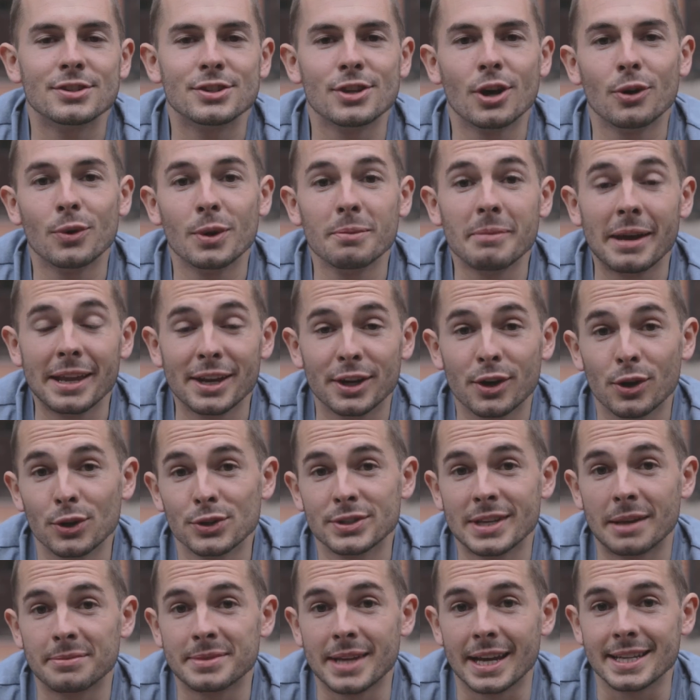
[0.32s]
So we made a
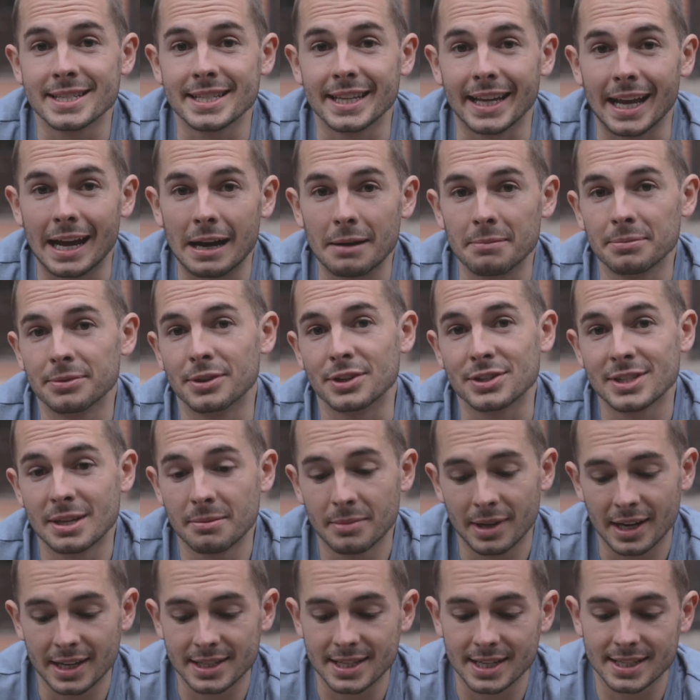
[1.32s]
concept testing app that
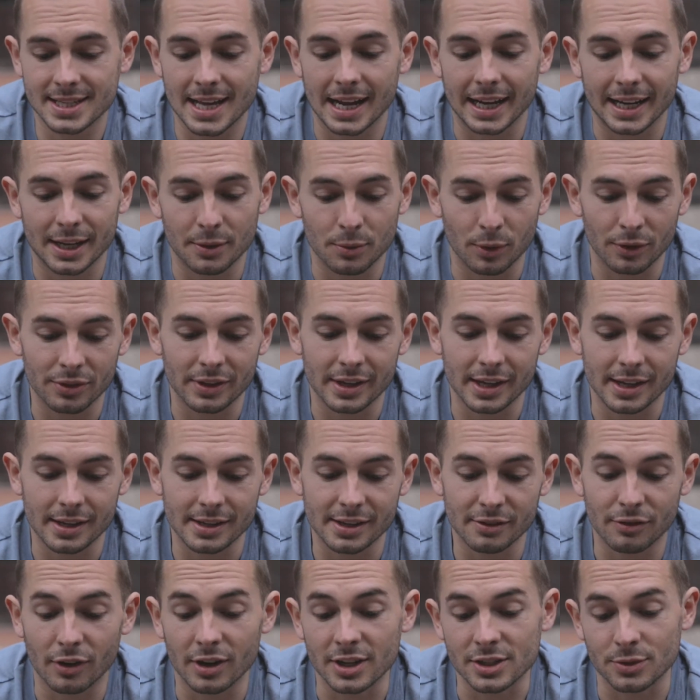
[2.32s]
simulates exactly what
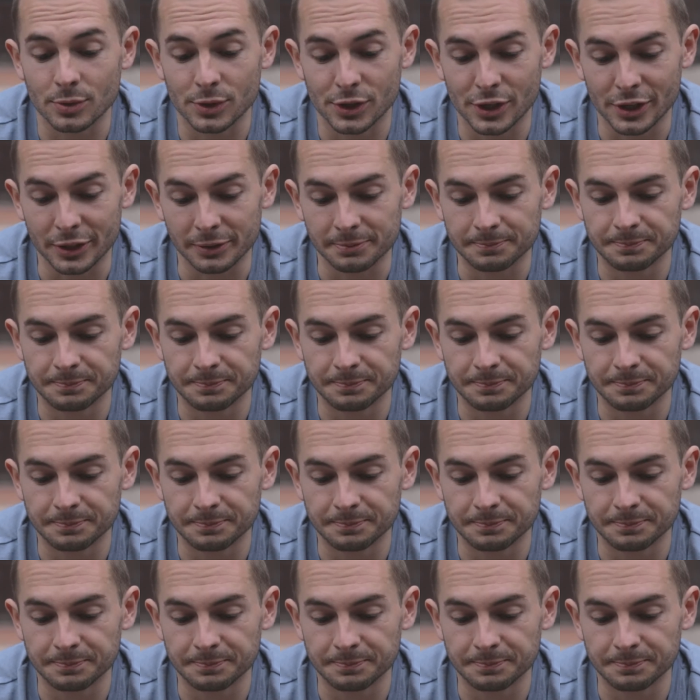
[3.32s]
the device would do.